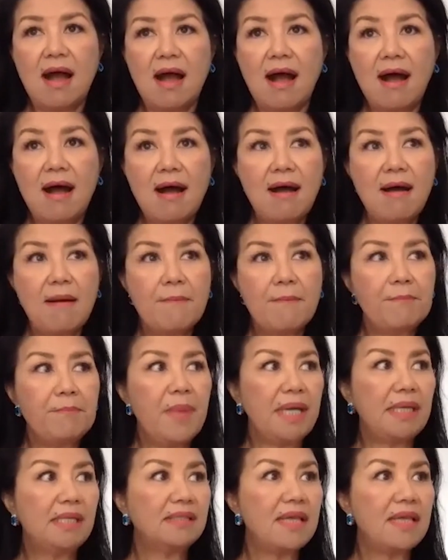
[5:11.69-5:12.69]
um,
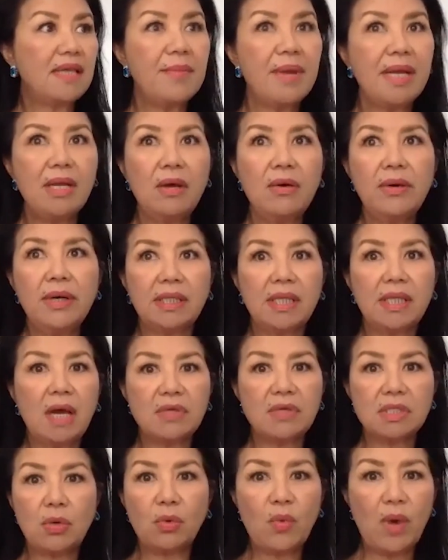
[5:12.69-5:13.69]
by the time I know it, I
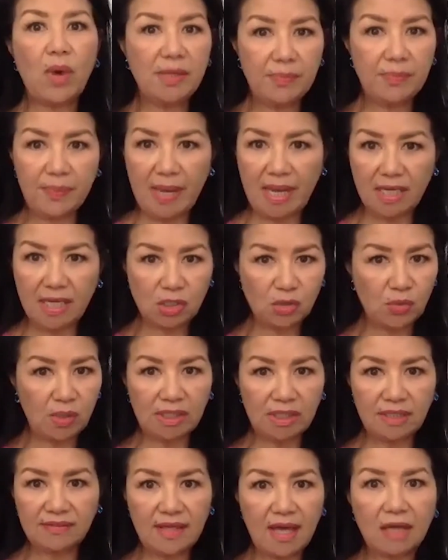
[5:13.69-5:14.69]
was already paying
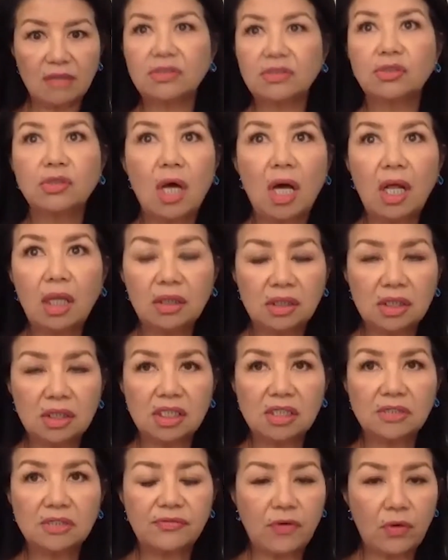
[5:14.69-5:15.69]

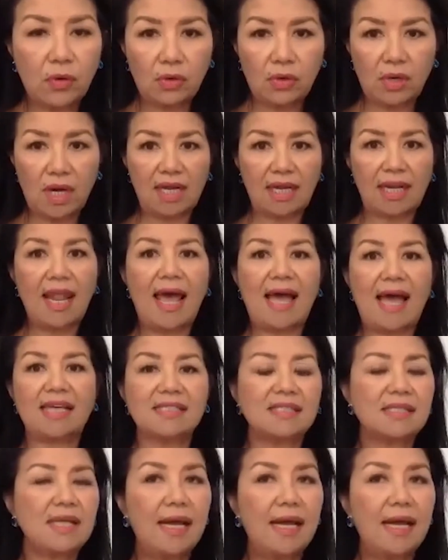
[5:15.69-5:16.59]
$20,000 for a class.